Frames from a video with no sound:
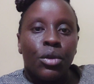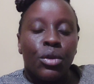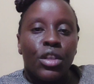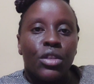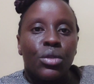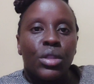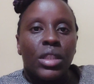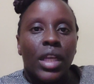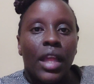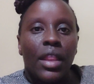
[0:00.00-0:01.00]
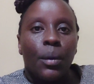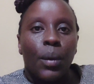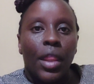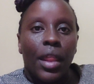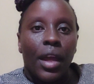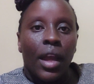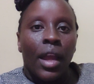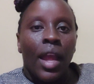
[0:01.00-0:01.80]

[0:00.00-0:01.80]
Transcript: you need to share the weather